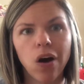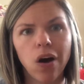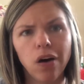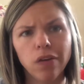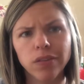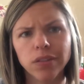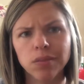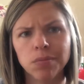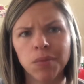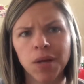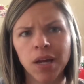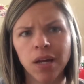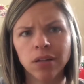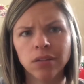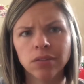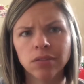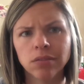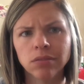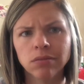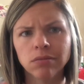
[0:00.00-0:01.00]
Office Max.
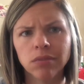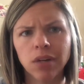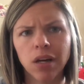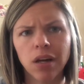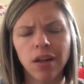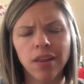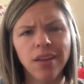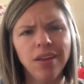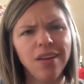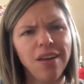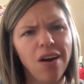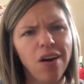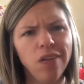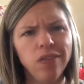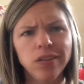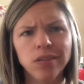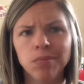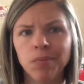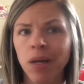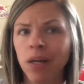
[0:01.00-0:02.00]
I think
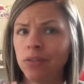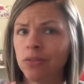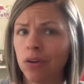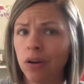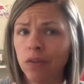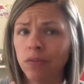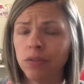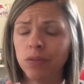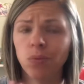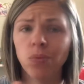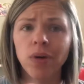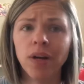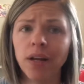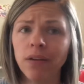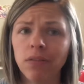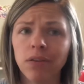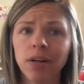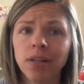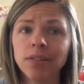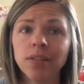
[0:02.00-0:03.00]
Office Max or Office,
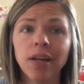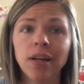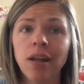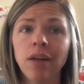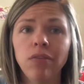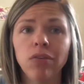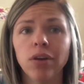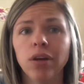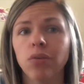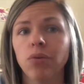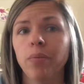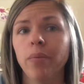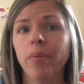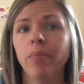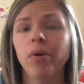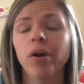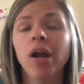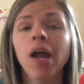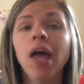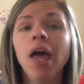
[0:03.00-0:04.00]
whatever it is. I never can
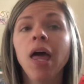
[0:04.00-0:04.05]
remember.